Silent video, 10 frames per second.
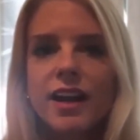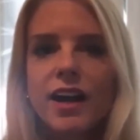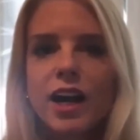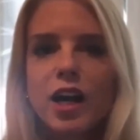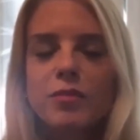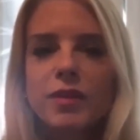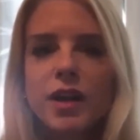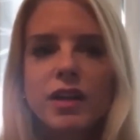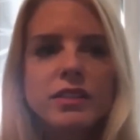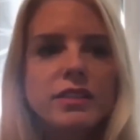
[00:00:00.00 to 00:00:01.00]

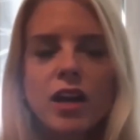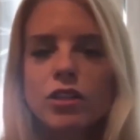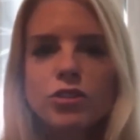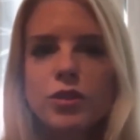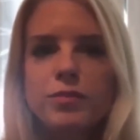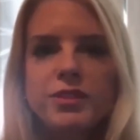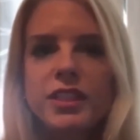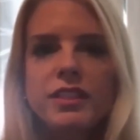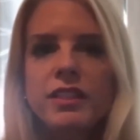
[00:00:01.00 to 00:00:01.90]
Donald Trump didn't